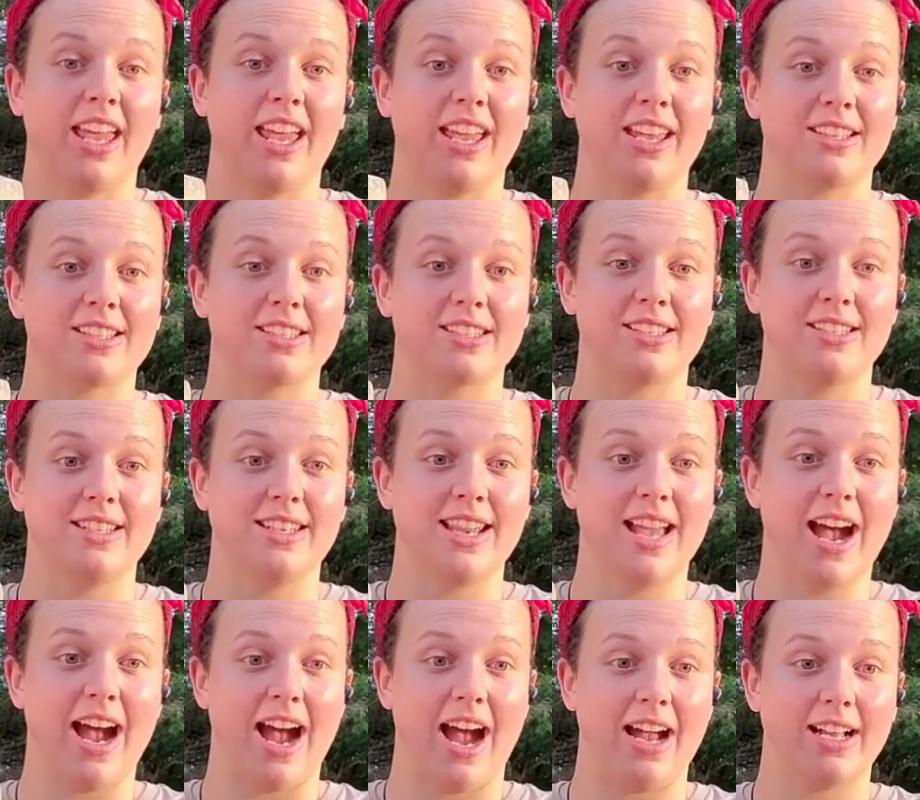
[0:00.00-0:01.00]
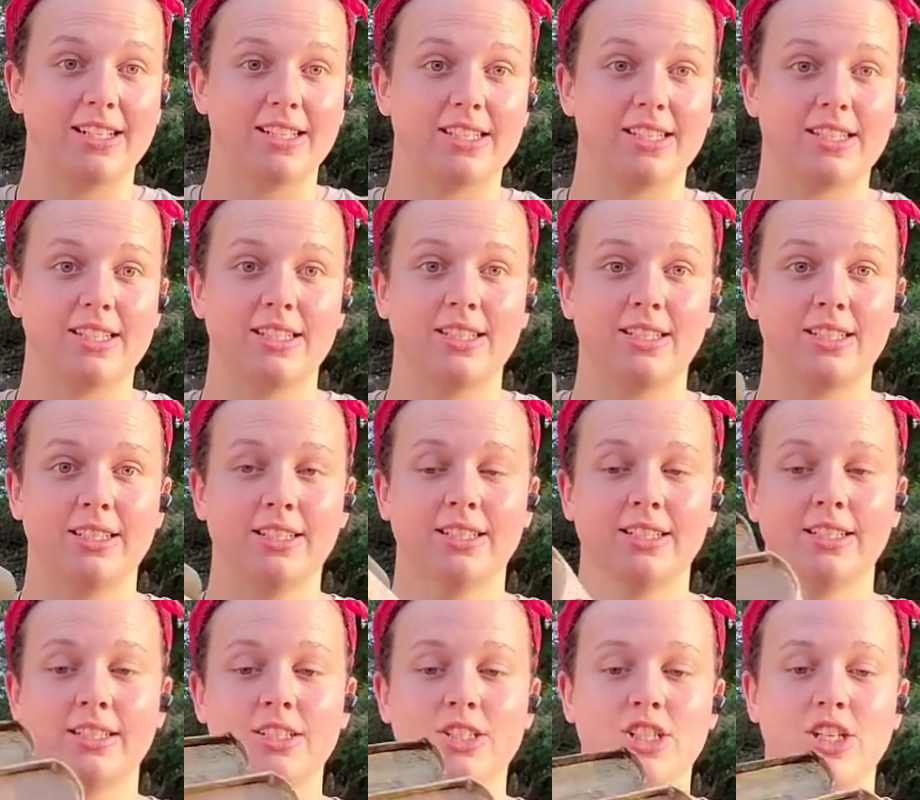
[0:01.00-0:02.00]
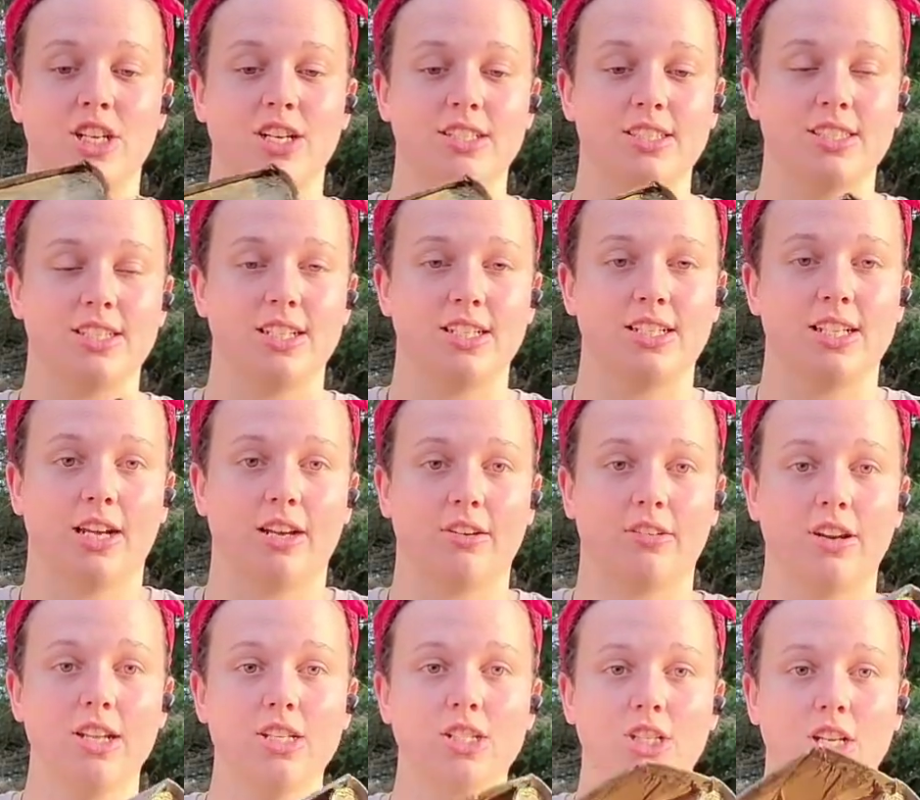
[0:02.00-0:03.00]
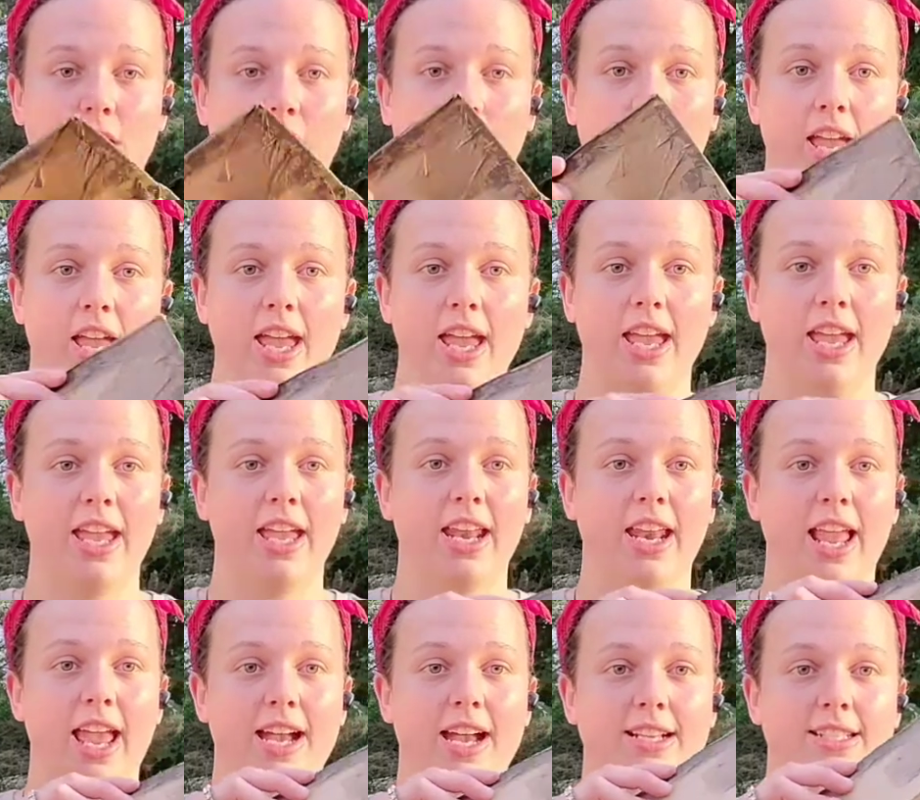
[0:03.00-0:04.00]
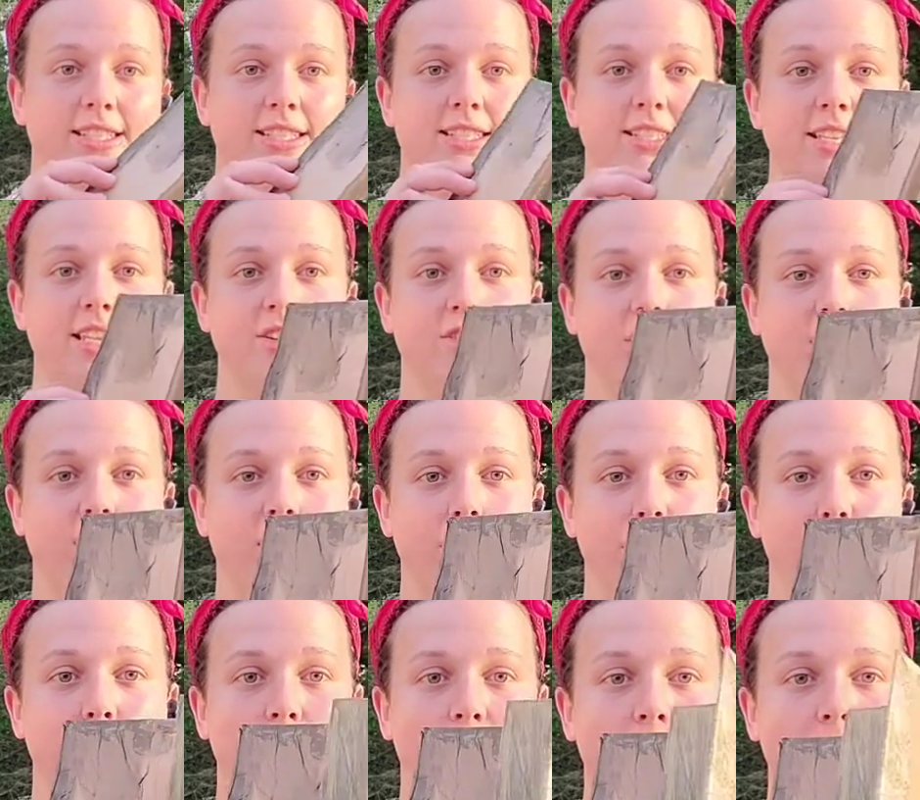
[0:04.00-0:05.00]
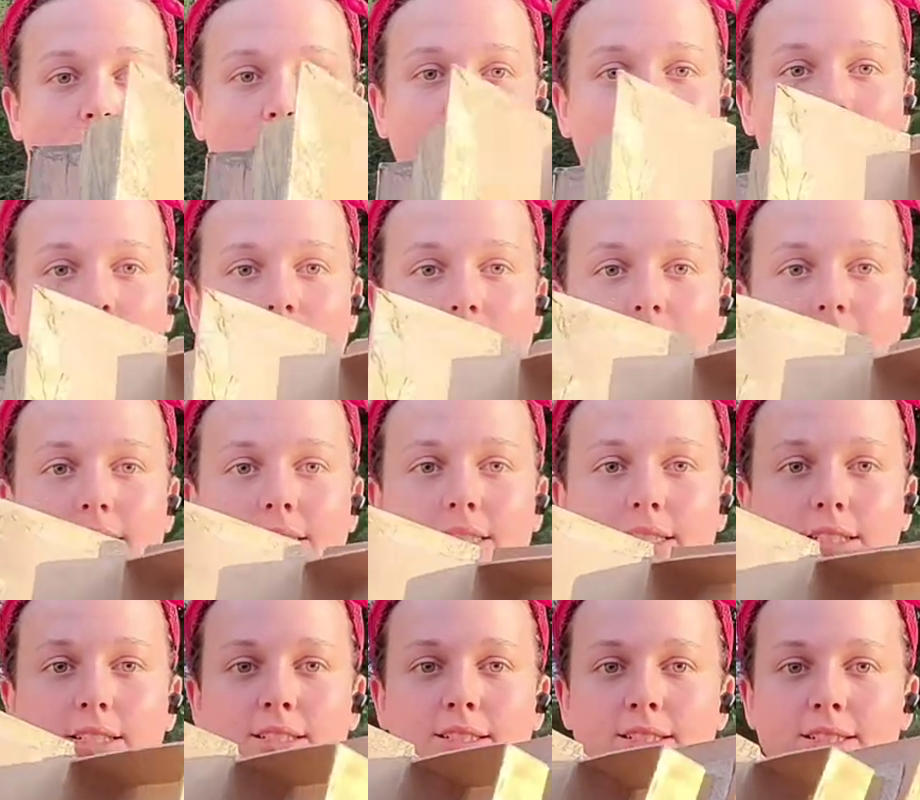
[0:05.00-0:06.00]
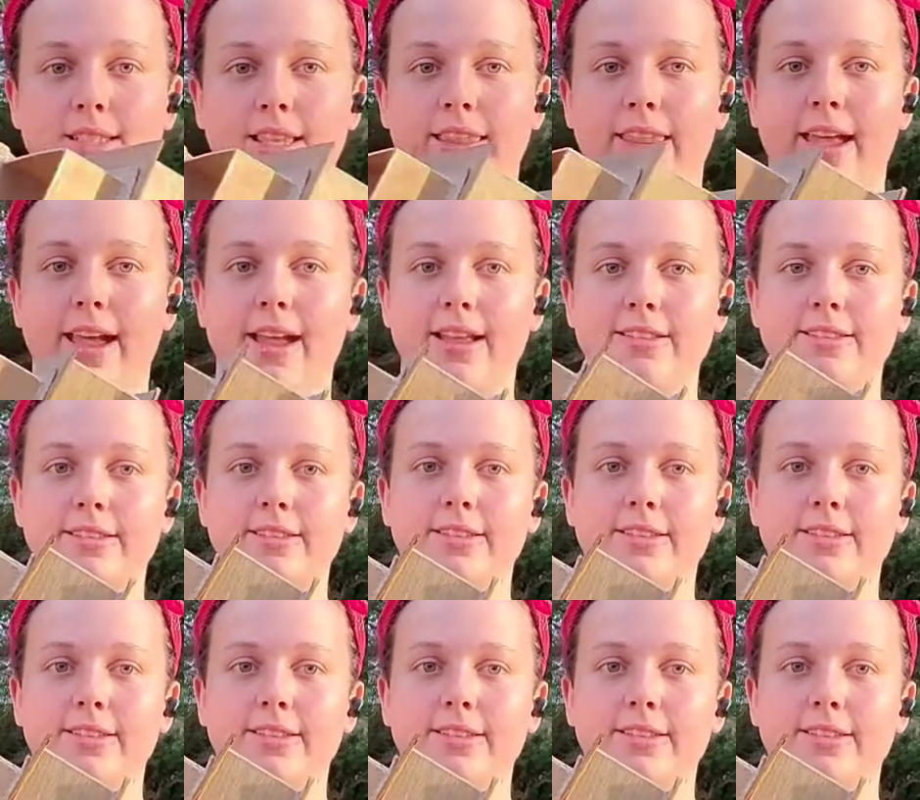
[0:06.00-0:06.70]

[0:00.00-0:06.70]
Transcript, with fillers: It's not just a decoration. It has secret compartments. See that?